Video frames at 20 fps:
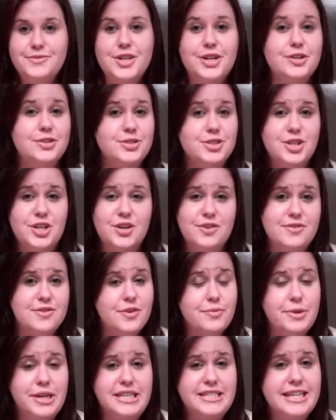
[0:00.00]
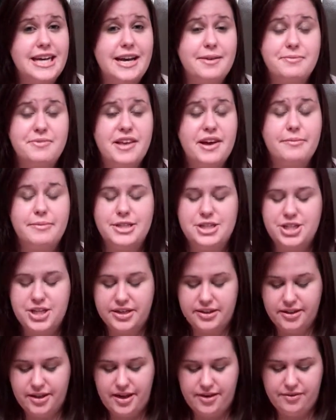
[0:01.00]
told y'all so many times how much
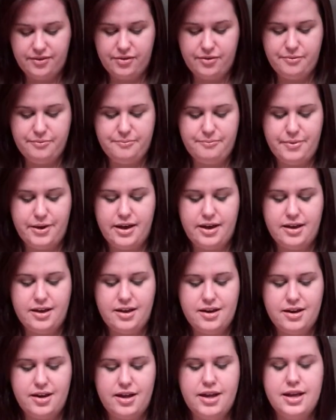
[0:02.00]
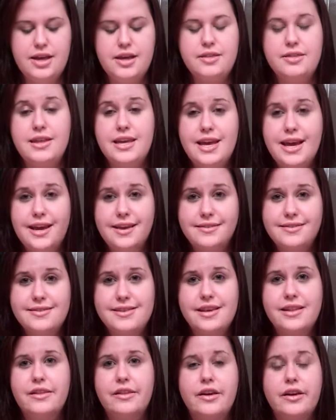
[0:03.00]
I love them, but the
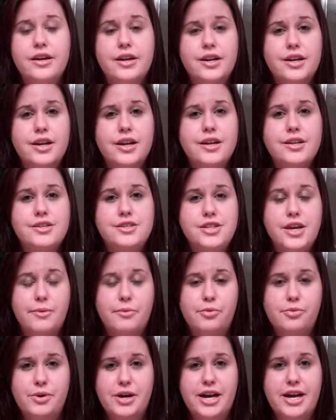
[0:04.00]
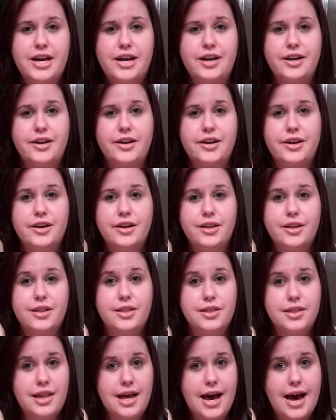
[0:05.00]
Estee Lauder Double Wear
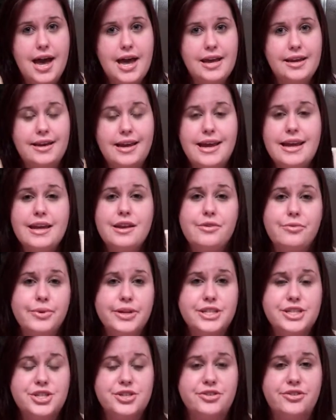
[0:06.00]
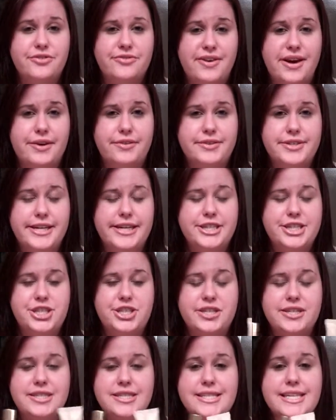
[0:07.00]
Light and Original
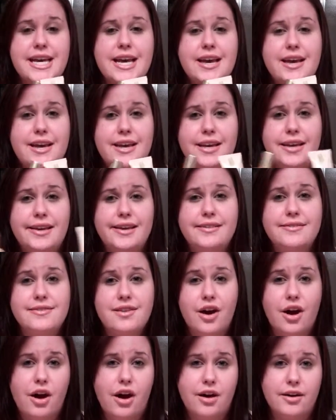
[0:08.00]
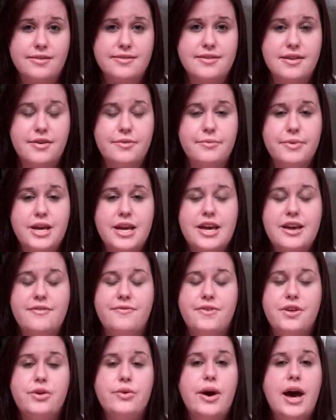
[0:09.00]
Foundations is awesome.
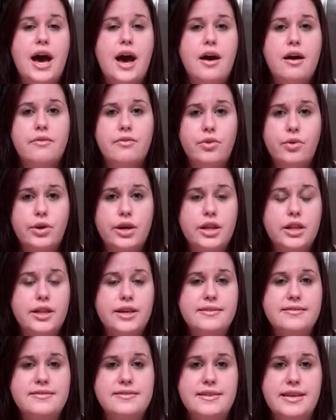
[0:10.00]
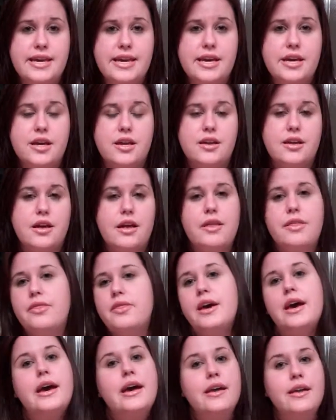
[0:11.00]
If you have oily skin
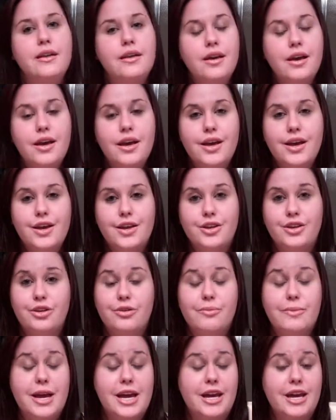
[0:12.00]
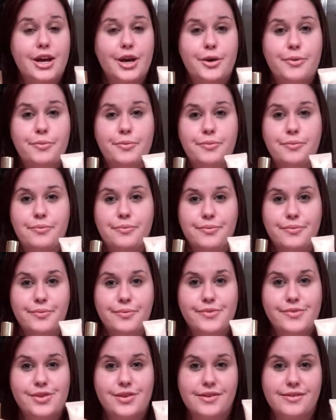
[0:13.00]
that your makeup
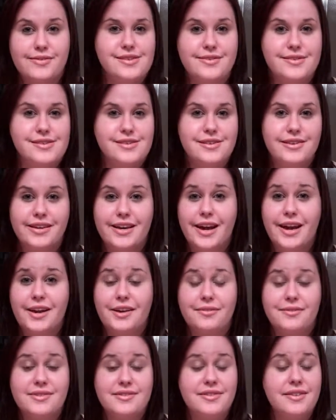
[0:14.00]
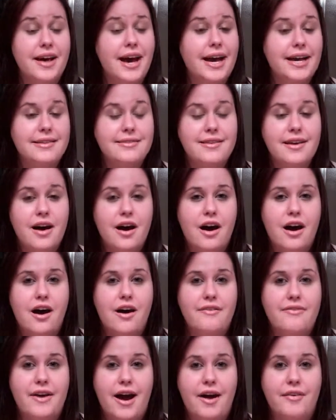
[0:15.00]
just kind of slides
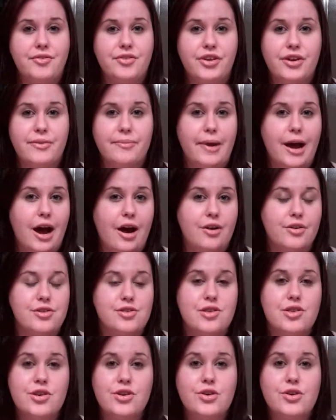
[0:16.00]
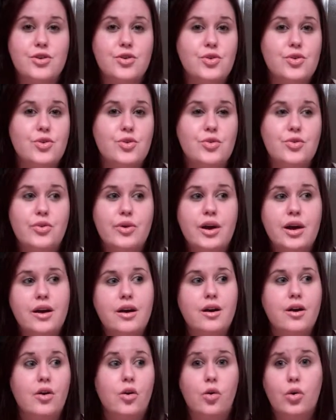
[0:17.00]
off after about two
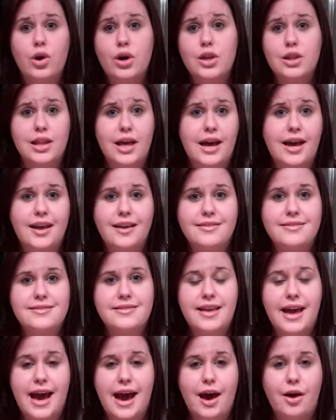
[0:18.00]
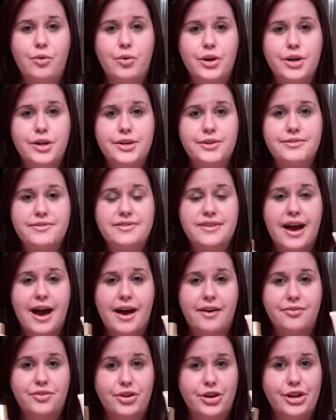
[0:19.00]
or less hours
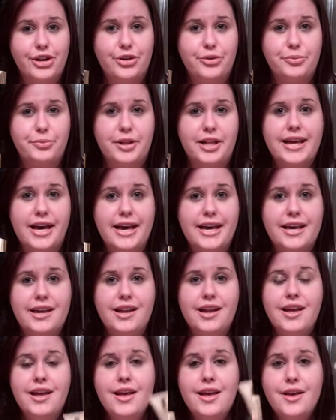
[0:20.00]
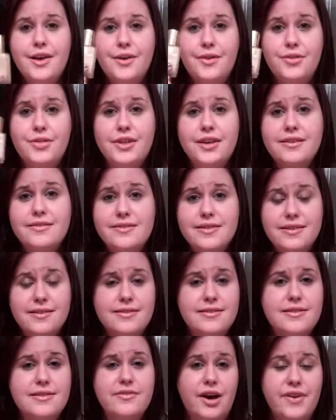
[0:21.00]
after you apply it, this
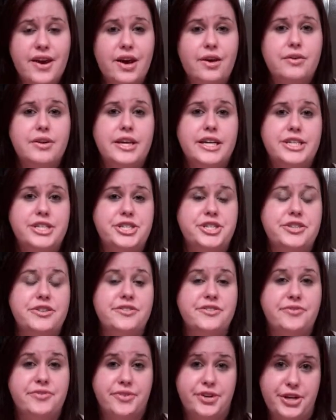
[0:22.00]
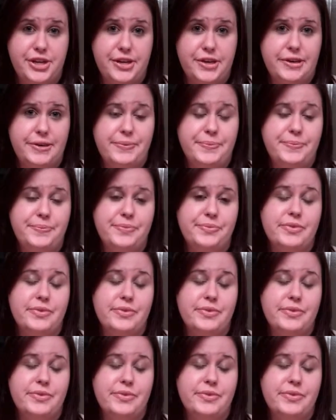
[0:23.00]
is the foundation for you.